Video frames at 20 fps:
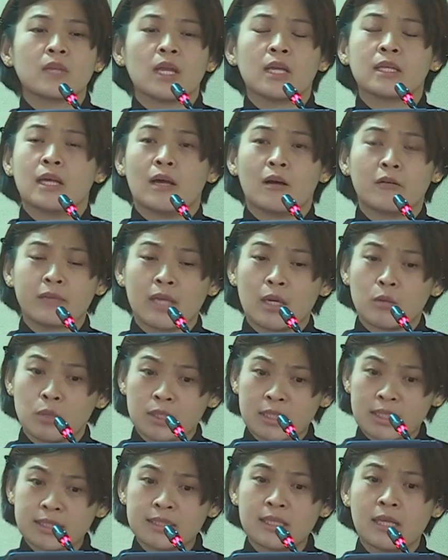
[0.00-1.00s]
At the healthcare
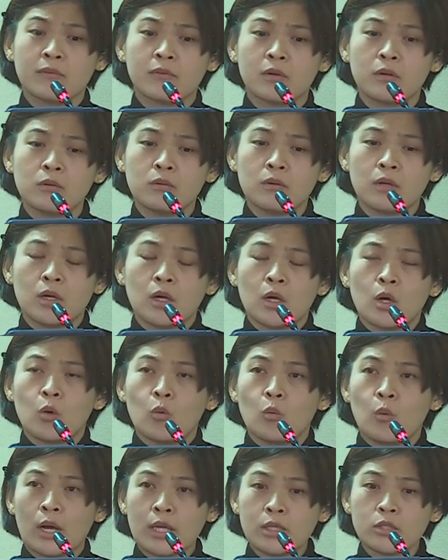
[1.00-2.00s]
workers' level,
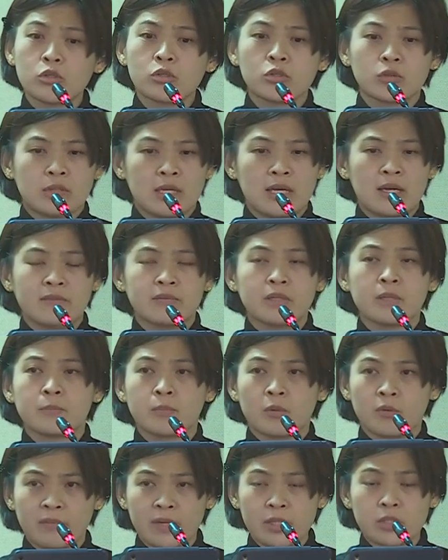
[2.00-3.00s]
one should have the
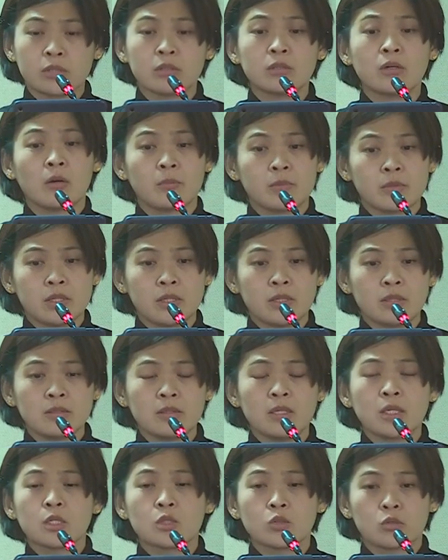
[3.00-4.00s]
professional option
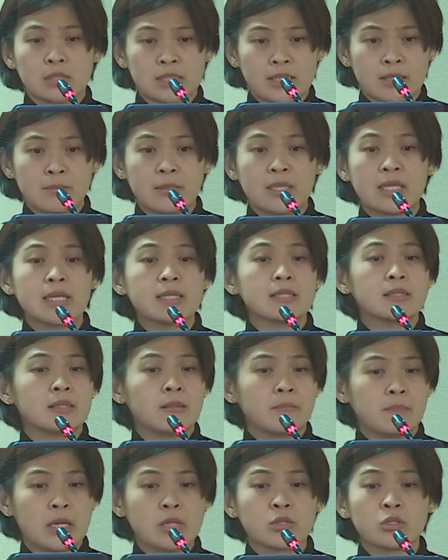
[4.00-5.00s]
to terminate
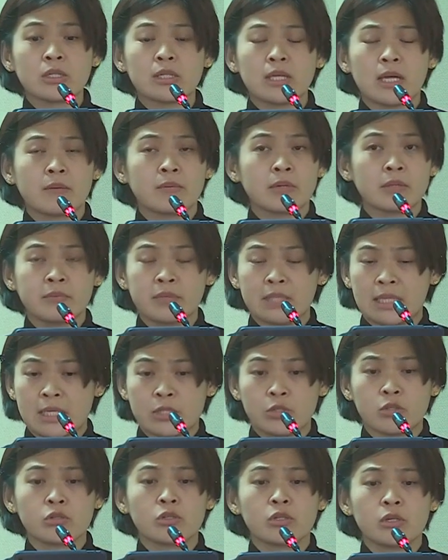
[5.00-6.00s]
the patient-carrier
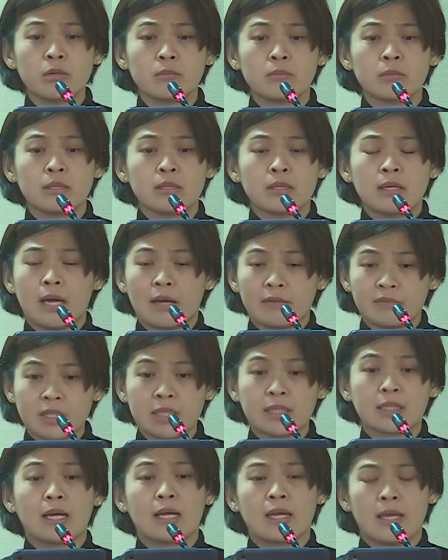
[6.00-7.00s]
relationship after
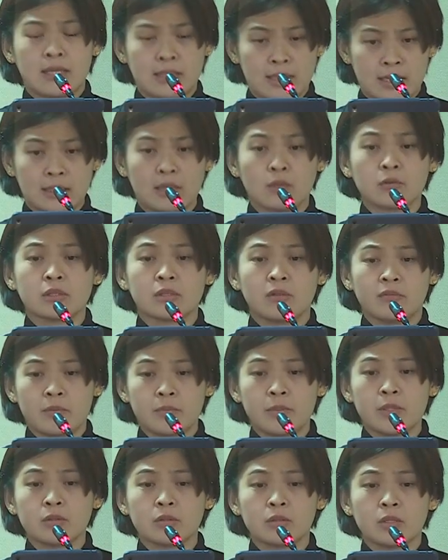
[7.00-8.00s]
an encounter of
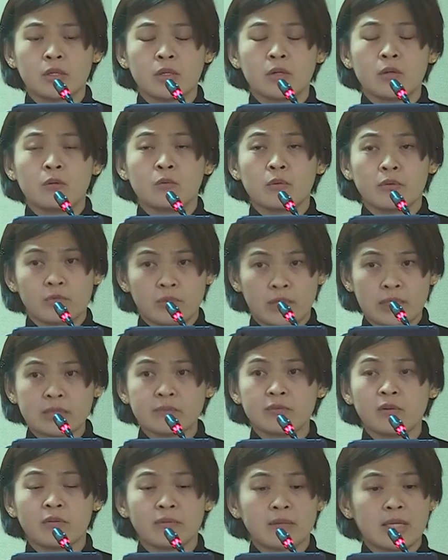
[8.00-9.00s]
abuse with
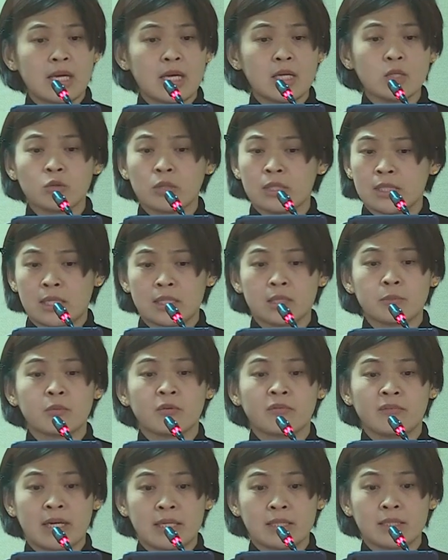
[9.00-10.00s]
transfer of care to another
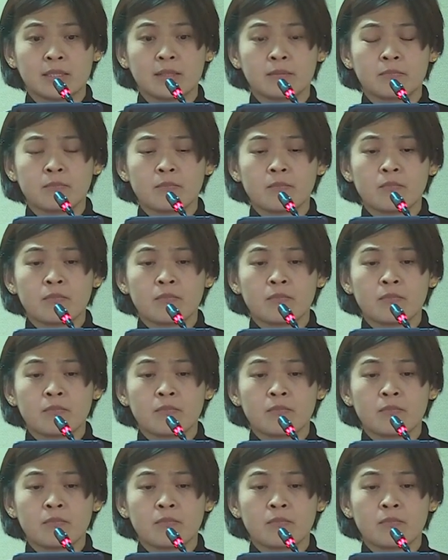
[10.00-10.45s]
provider.